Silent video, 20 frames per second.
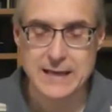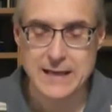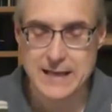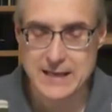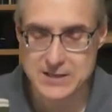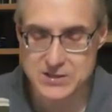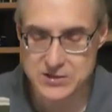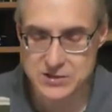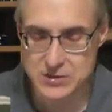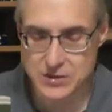
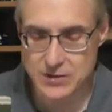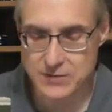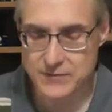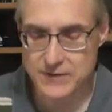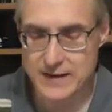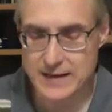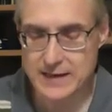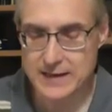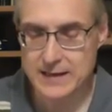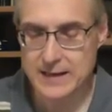He's
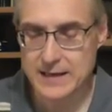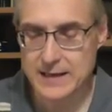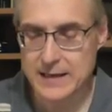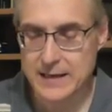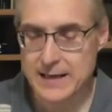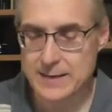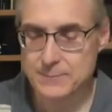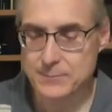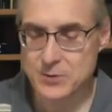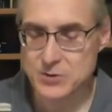serving
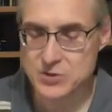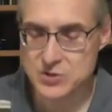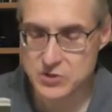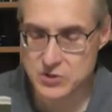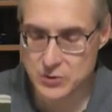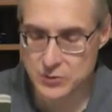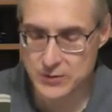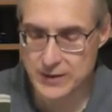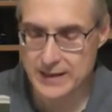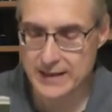and
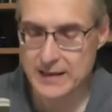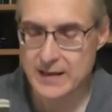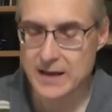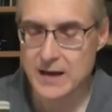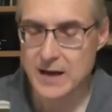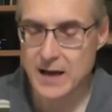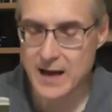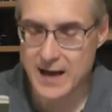pursuing